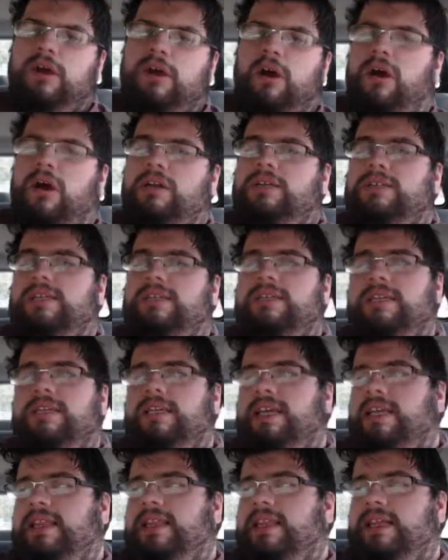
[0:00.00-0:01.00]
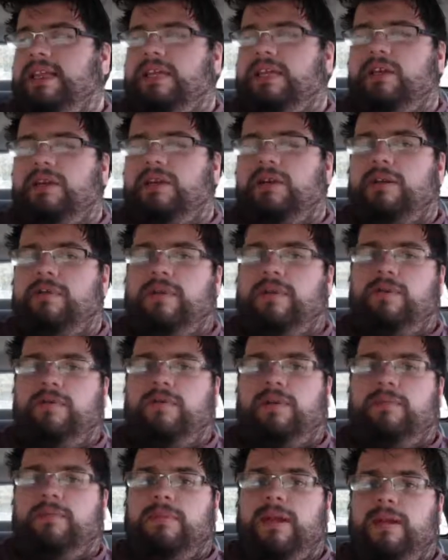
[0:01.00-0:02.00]
honestly, I think it could have been
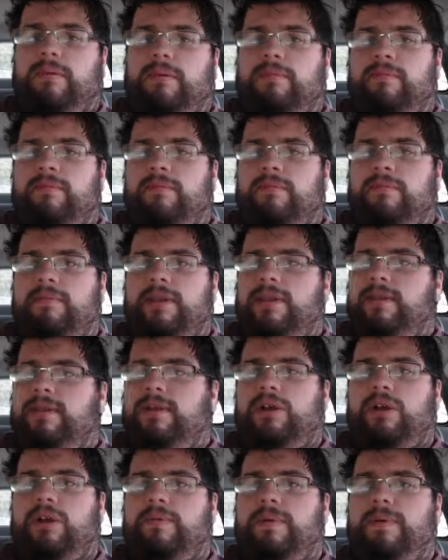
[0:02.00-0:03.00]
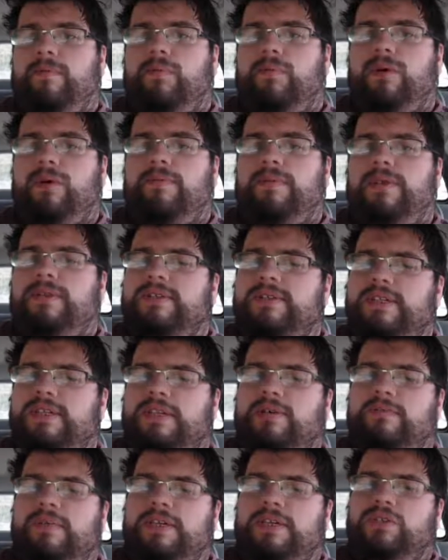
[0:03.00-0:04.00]
more
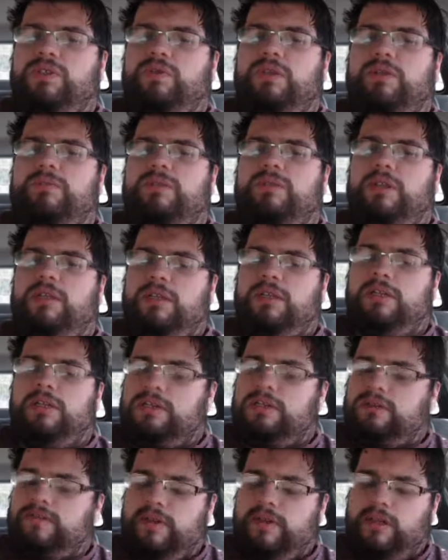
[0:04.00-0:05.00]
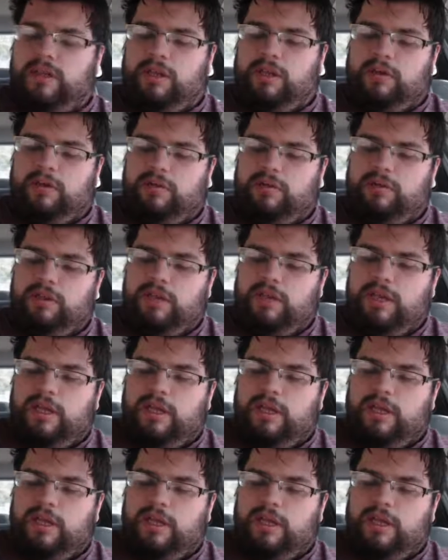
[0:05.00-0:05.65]
amusing than my Scribble Knots video,